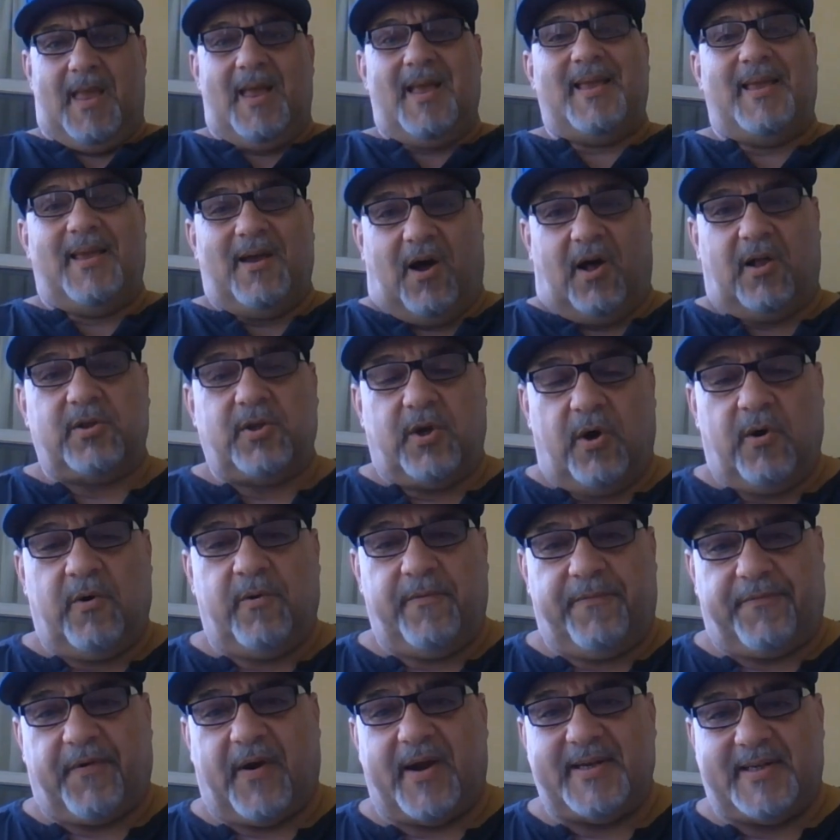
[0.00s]
You all know who
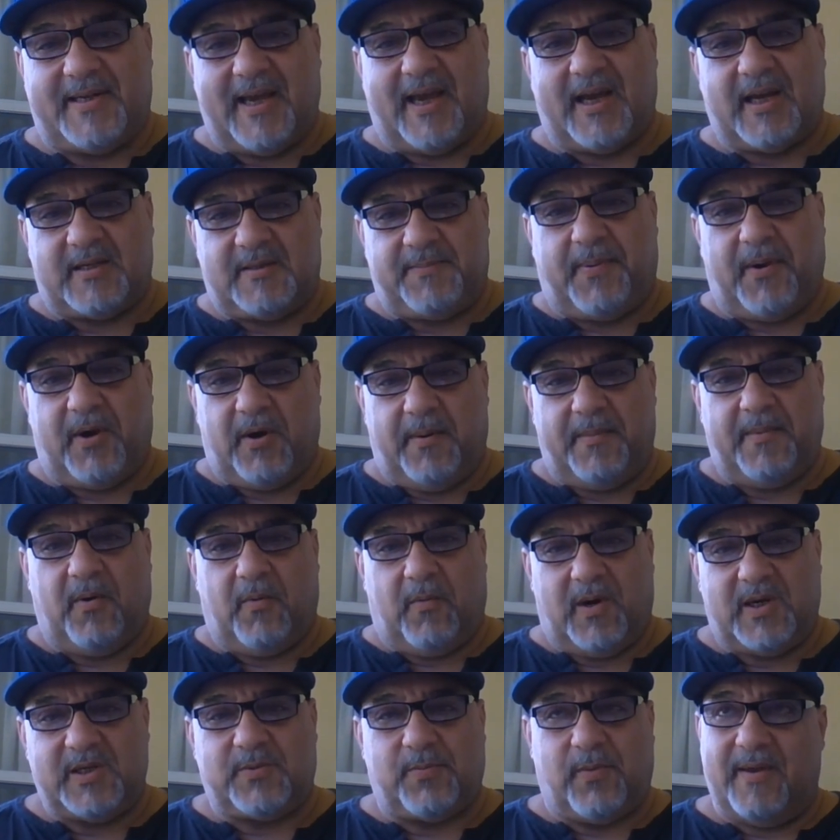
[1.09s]
Freytag's pyramid
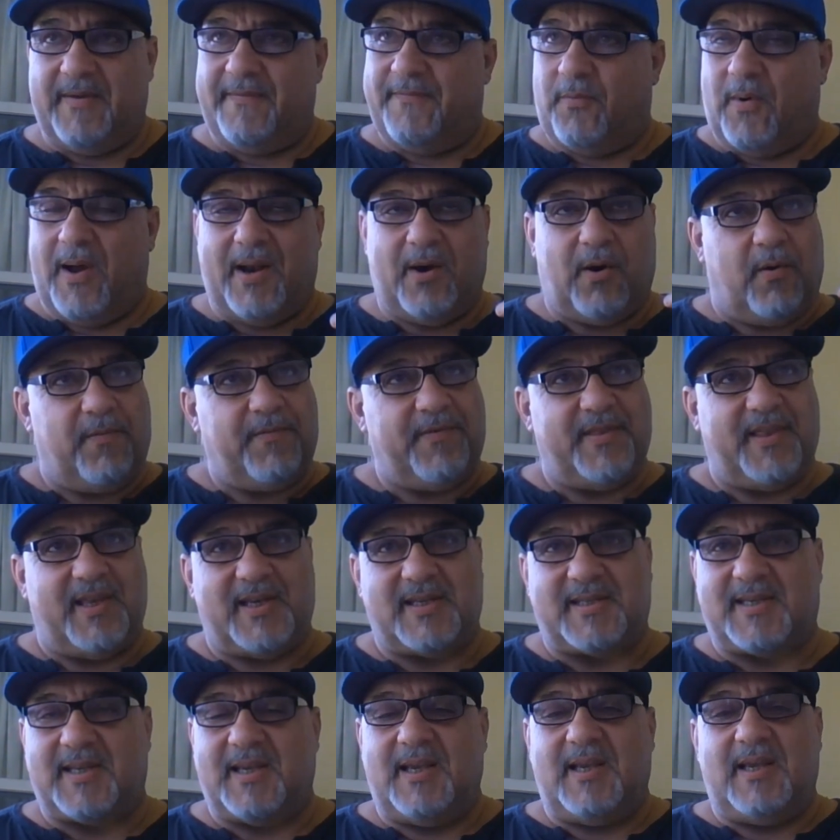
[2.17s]
was. We've went over
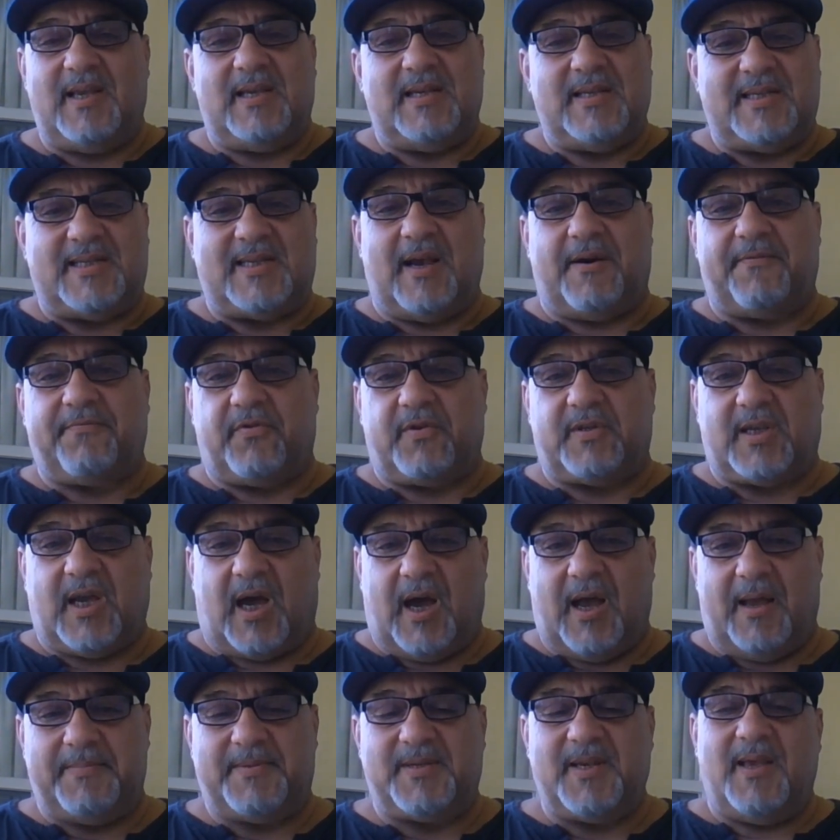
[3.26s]
this several
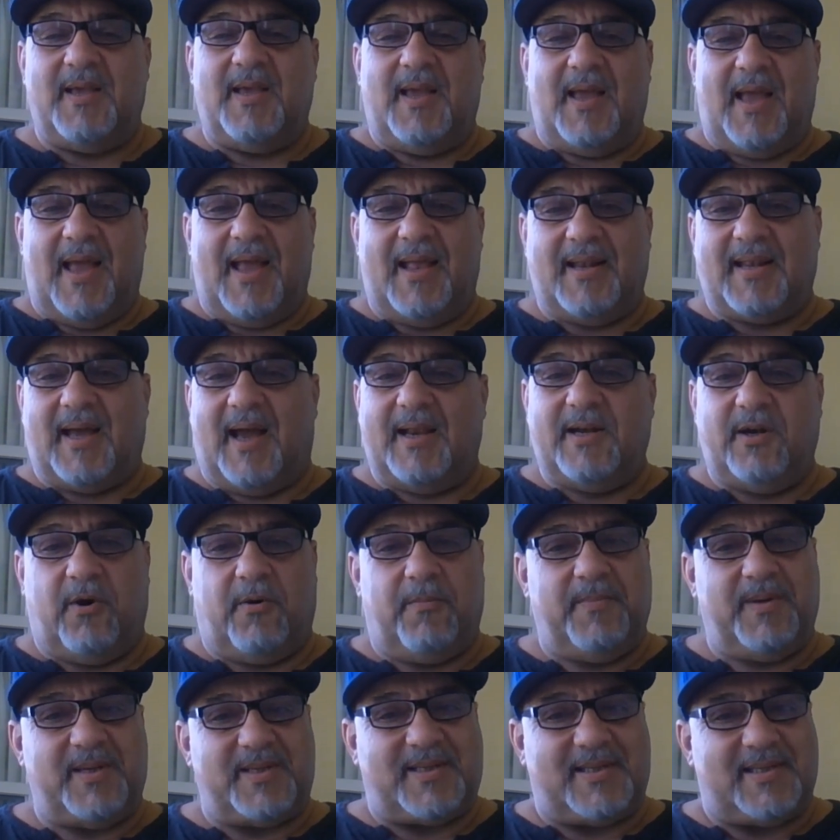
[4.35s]
times, and I know
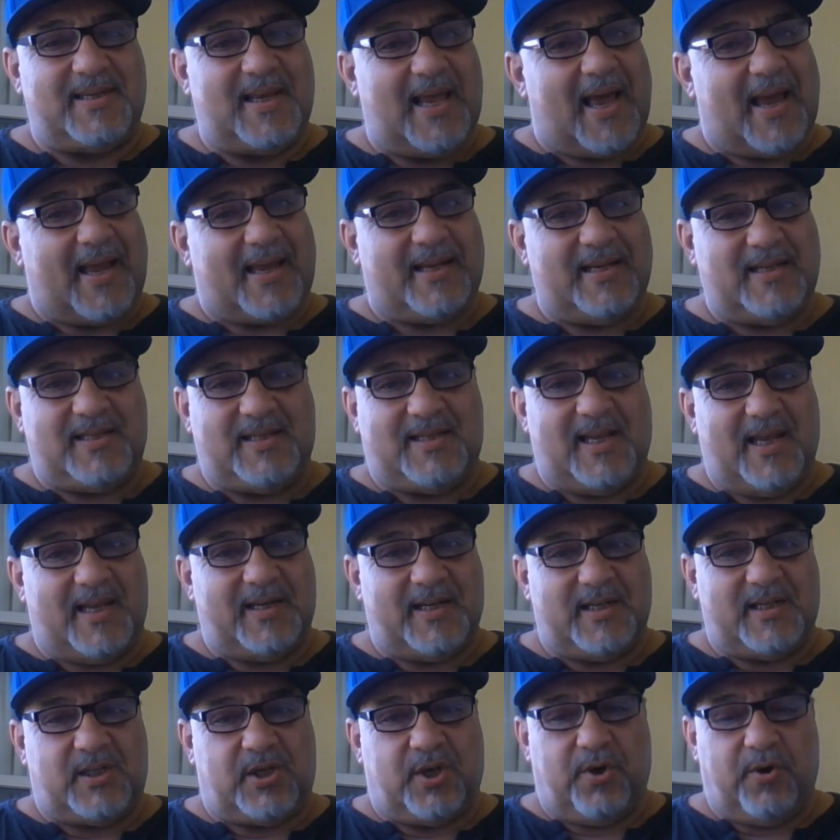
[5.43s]
Mrs. Atkins did
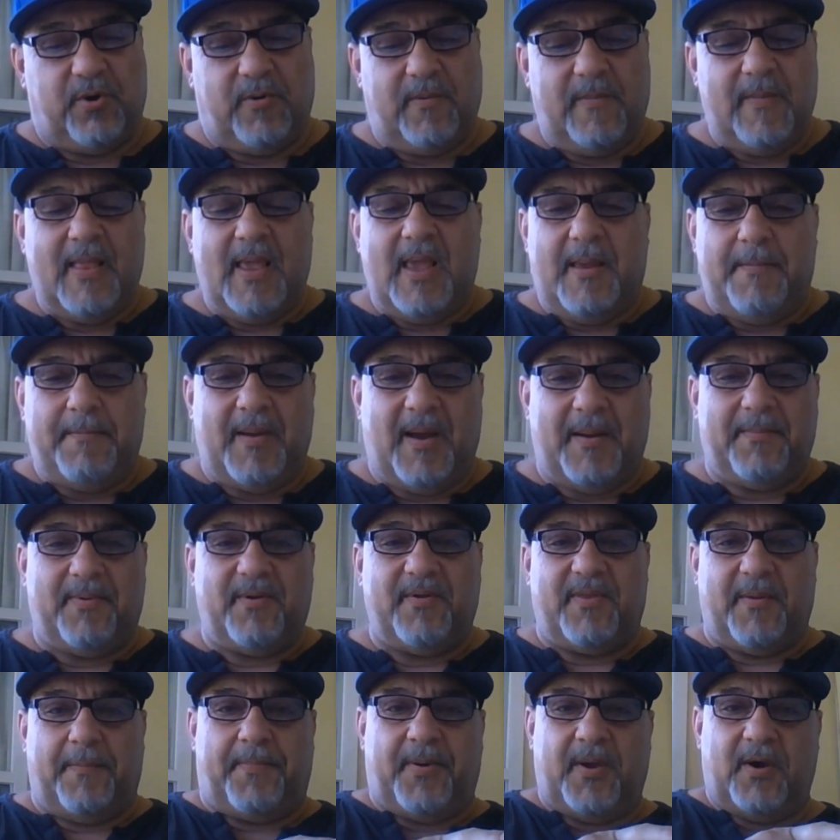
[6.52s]
it too. Remember
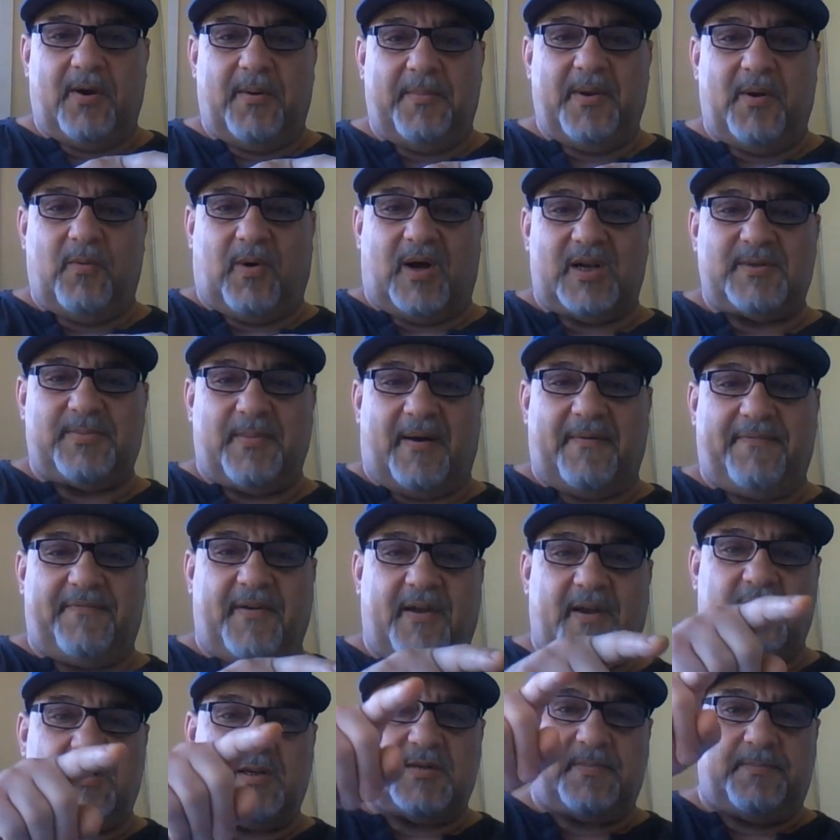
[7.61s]
the pyramid? Watch my
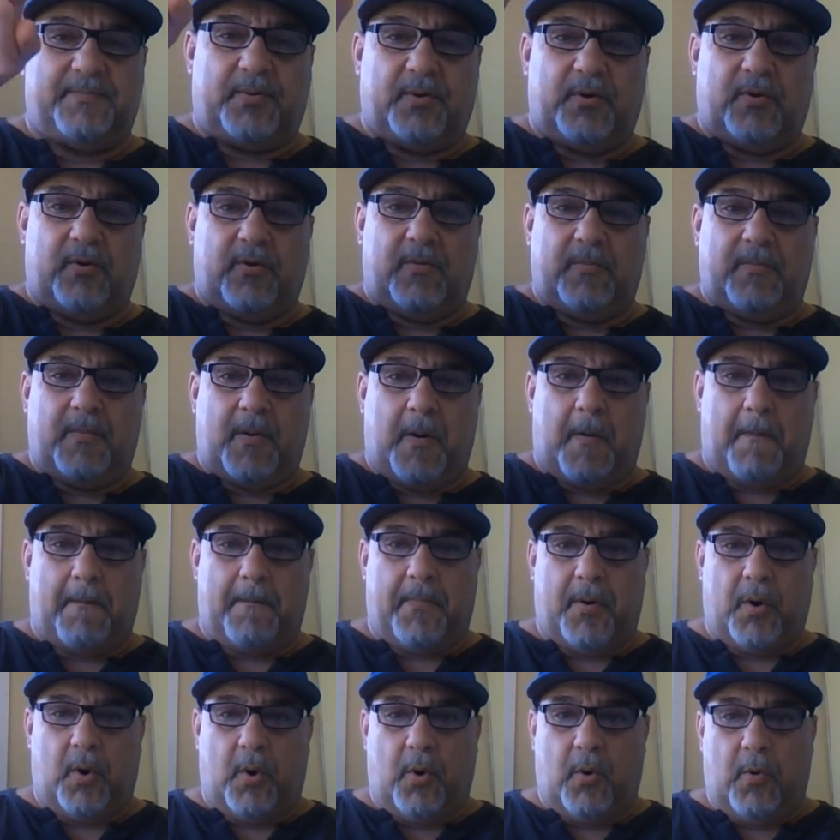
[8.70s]
fingers. Boom,
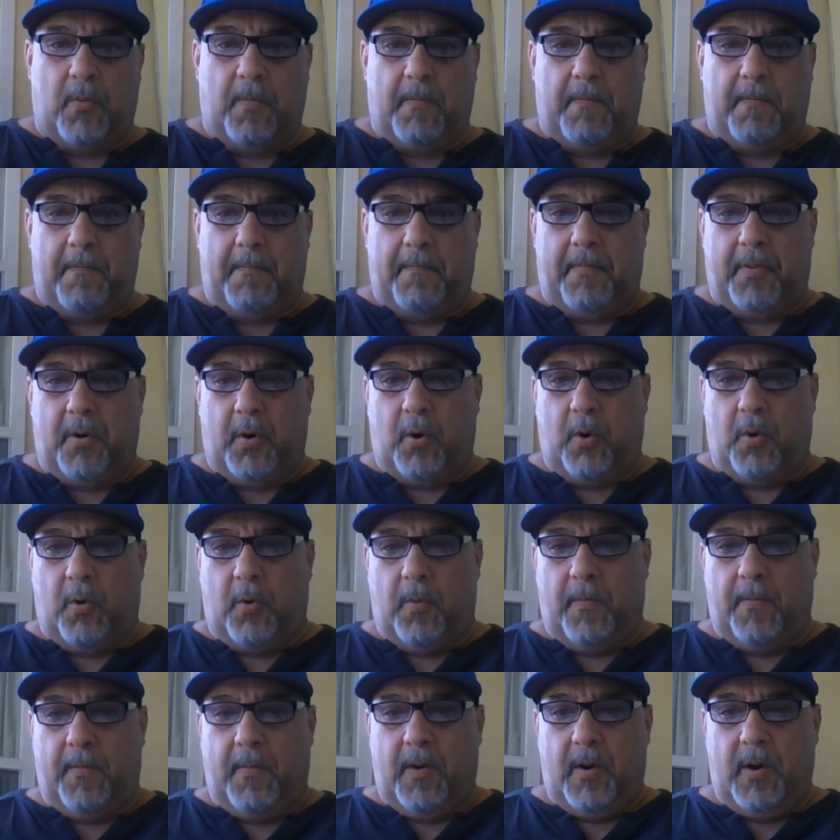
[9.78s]
boom,
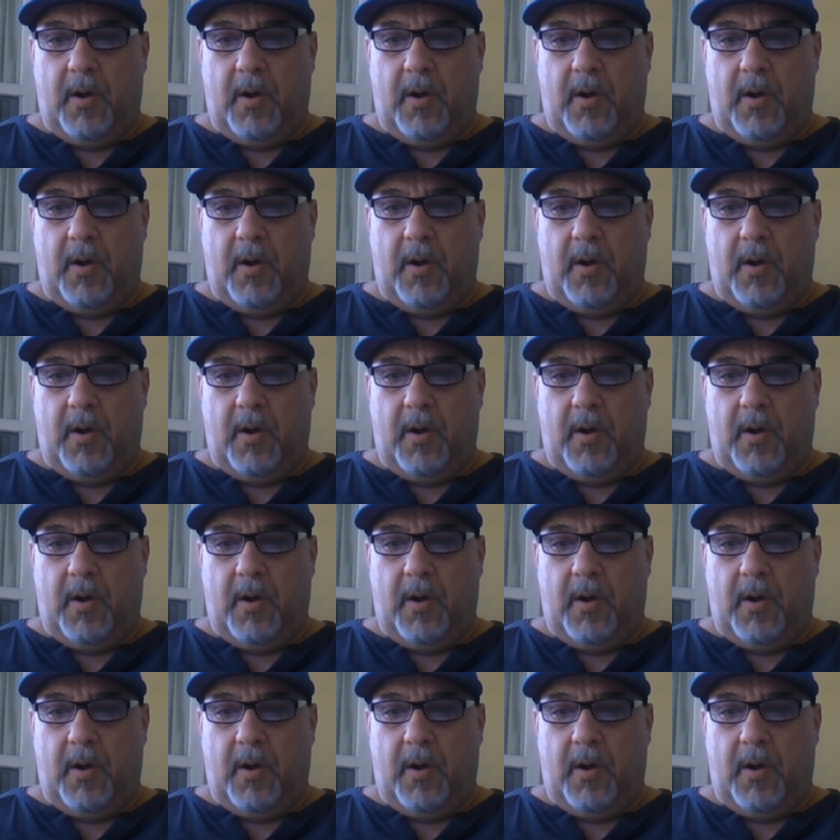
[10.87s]
boom.